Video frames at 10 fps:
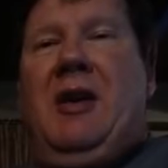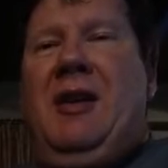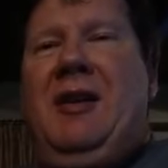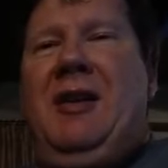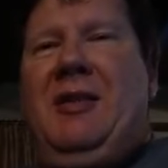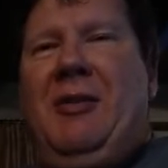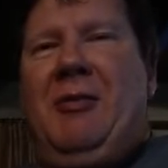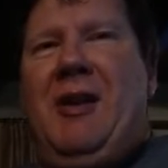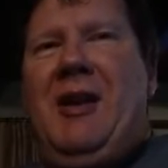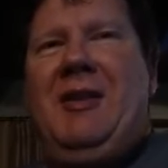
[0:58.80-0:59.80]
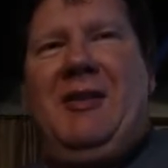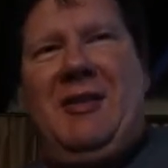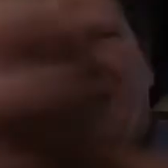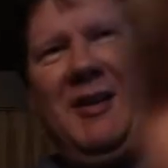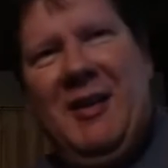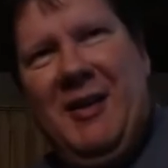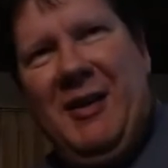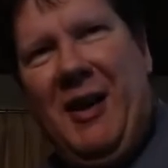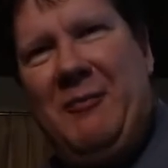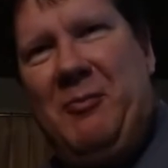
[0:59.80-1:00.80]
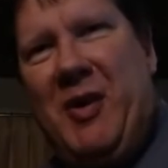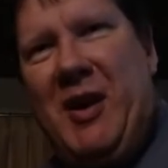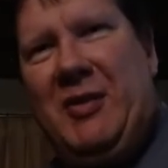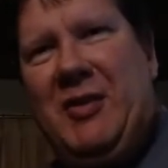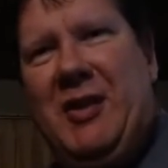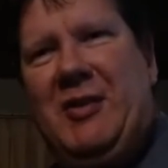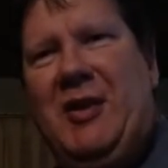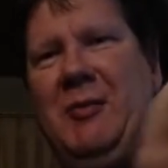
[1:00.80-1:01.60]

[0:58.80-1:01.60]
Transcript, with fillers: the Reds. I bashed that